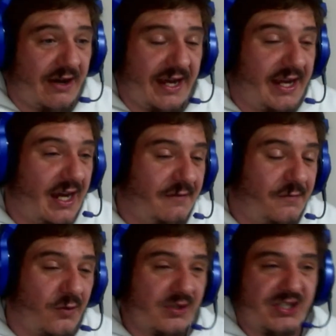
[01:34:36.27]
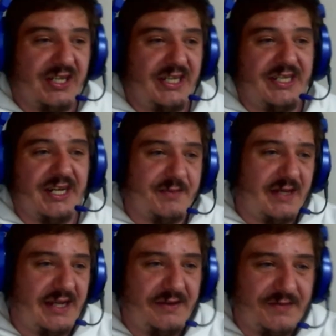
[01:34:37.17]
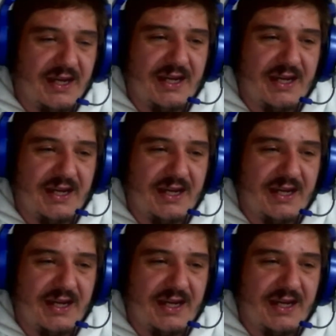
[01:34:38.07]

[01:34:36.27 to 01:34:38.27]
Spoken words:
I unfortunately don't believe